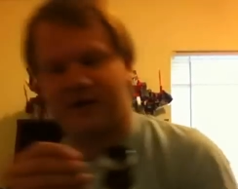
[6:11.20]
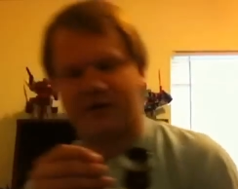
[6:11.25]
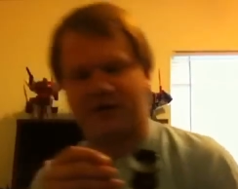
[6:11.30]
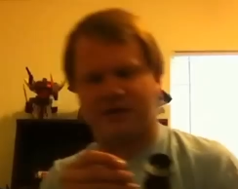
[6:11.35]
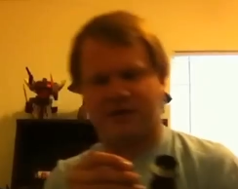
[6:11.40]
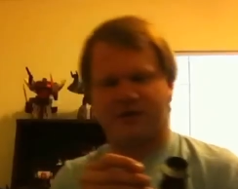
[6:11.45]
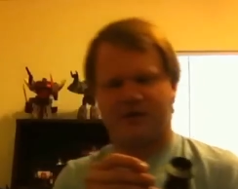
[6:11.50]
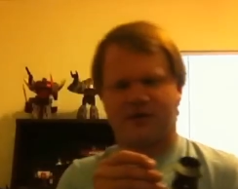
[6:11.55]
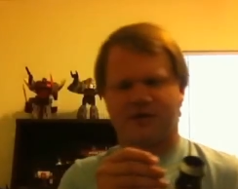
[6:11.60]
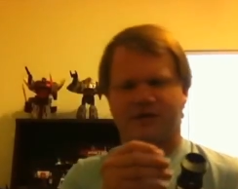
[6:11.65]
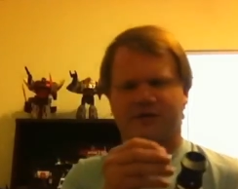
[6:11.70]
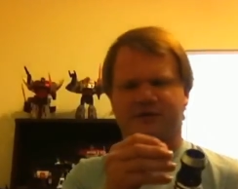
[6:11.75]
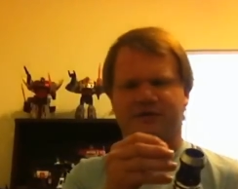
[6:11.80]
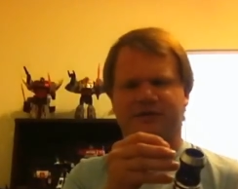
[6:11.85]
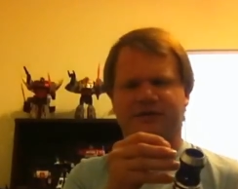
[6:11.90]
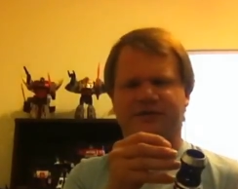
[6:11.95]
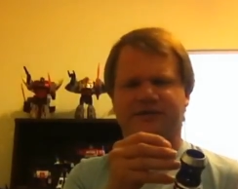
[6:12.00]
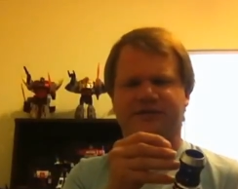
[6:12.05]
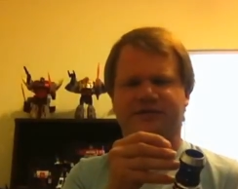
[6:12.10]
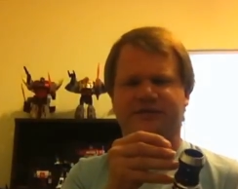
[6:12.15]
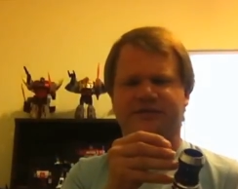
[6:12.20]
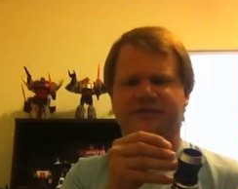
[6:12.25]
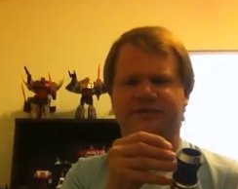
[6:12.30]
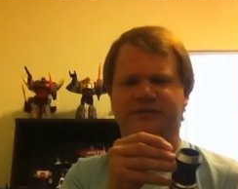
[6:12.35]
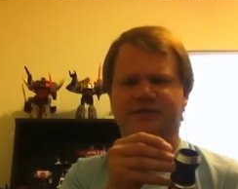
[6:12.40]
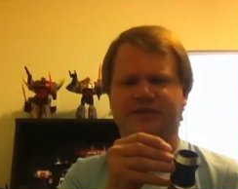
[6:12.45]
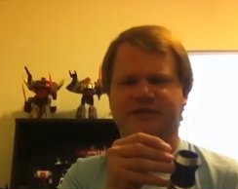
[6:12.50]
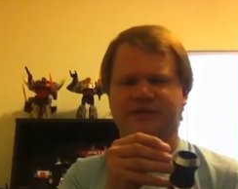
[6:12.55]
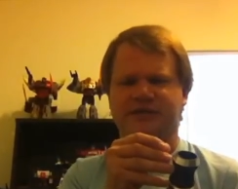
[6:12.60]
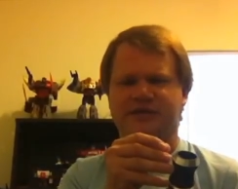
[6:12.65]

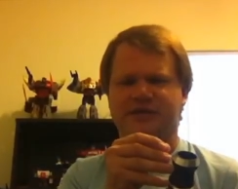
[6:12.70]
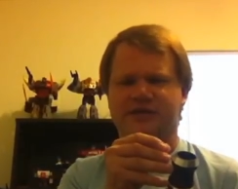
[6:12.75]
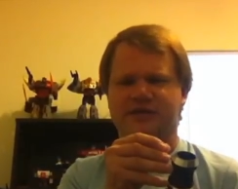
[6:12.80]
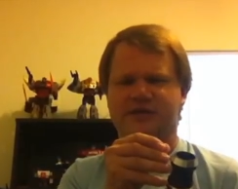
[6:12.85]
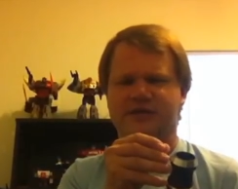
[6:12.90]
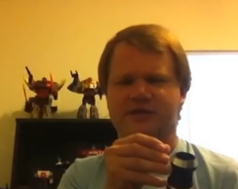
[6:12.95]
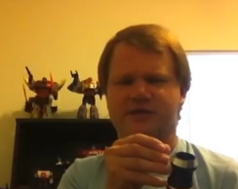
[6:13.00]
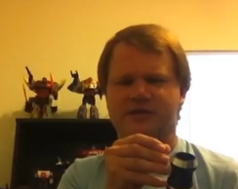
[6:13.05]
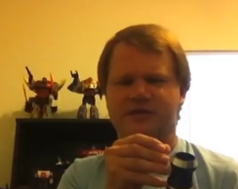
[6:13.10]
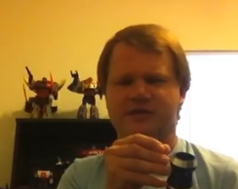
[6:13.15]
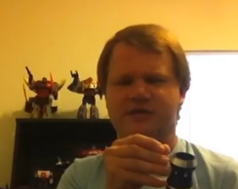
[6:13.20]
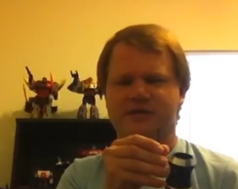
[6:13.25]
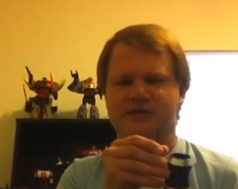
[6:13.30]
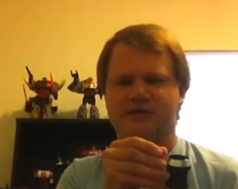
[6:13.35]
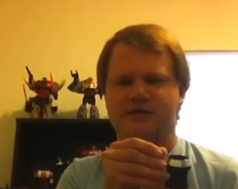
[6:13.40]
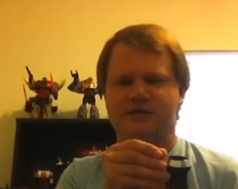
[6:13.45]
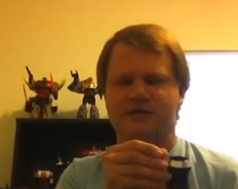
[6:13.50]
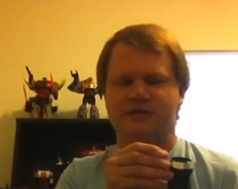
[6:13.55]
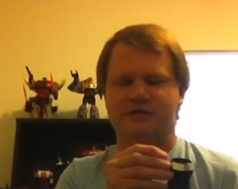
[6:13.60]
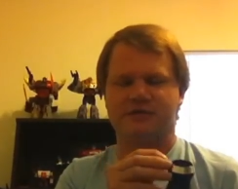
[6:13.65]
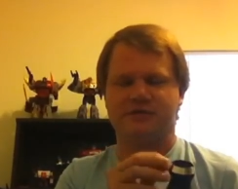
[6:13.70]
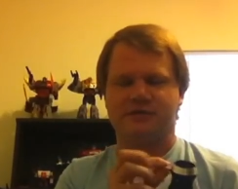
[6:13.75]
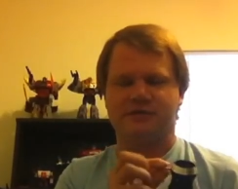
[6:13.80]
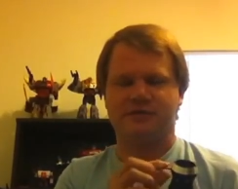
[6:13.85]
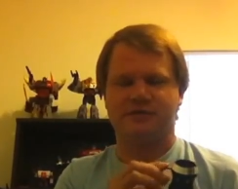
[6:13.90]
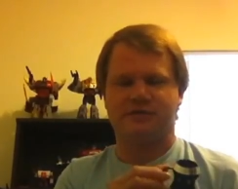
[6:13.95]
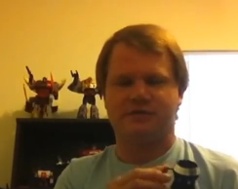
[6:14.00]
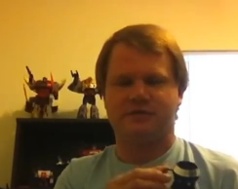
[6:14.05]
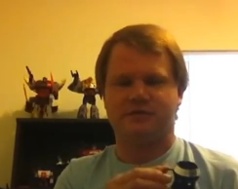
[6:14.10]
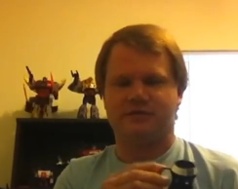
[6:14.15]

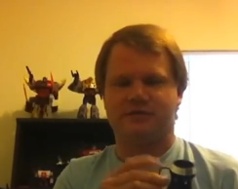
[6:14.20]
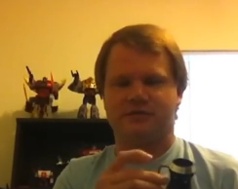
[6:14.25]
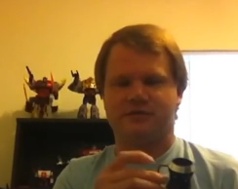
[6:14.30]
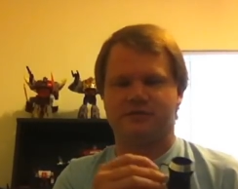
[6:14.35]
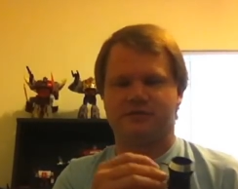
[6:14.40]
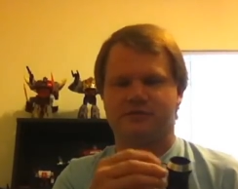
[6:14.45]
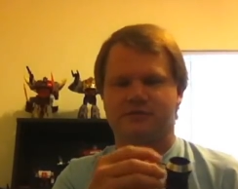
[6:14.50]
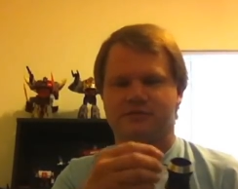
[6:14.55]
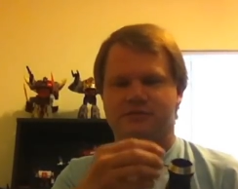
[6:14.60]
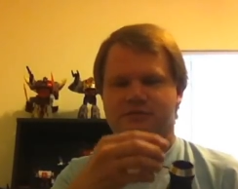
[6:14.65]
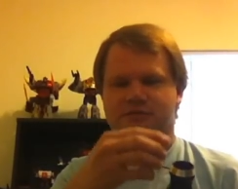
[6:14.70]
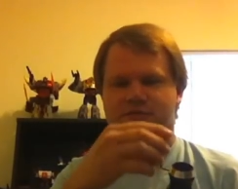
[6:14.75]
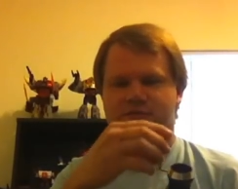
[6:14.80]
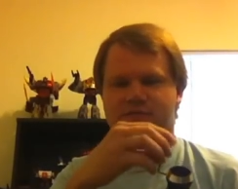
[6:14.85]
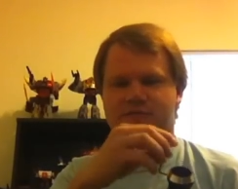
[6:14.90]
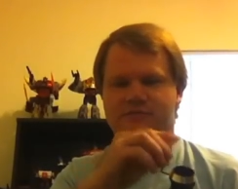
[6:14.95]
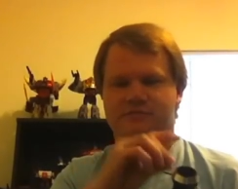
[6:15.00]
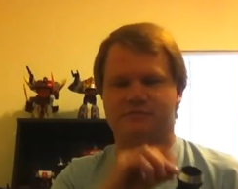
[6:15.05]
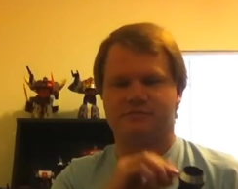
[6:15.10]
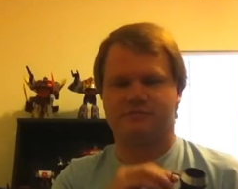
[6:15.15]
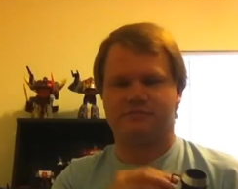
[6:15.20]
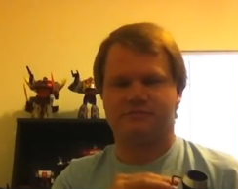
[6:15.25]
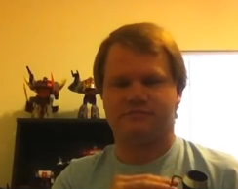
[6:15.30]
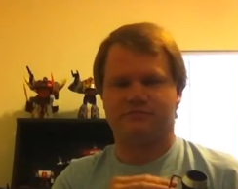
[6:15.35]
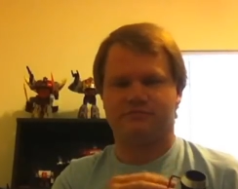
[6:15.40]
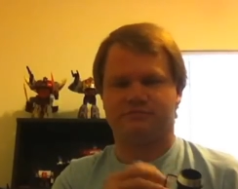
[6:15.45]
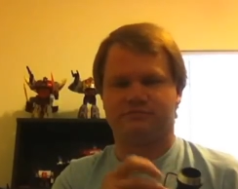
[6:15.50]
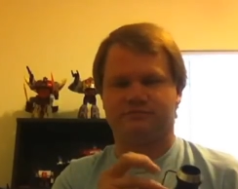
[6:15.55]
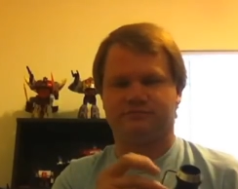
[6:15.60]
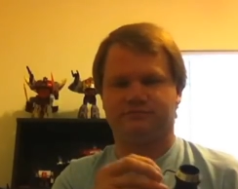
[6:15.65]

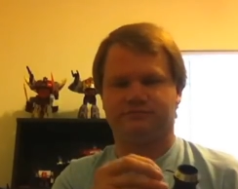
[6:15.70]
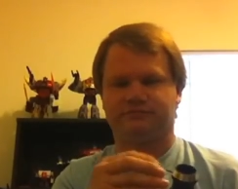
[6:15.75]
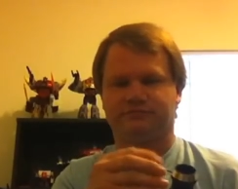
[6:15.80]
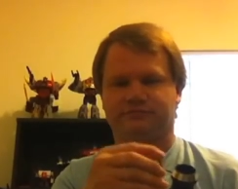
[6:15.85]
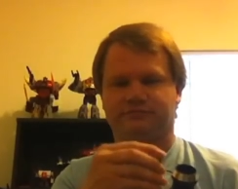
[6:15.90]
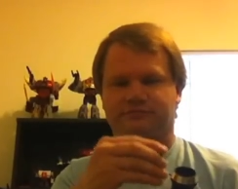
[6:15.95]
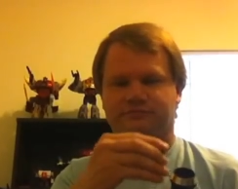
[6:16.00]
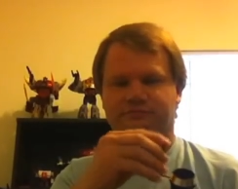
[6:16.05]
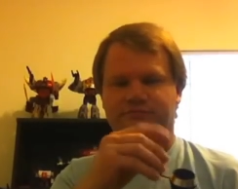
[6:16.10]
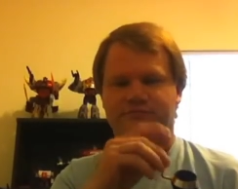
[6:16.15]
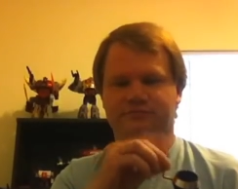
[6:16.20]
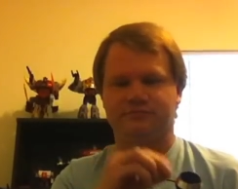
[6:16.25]
No one is speaking in this clip.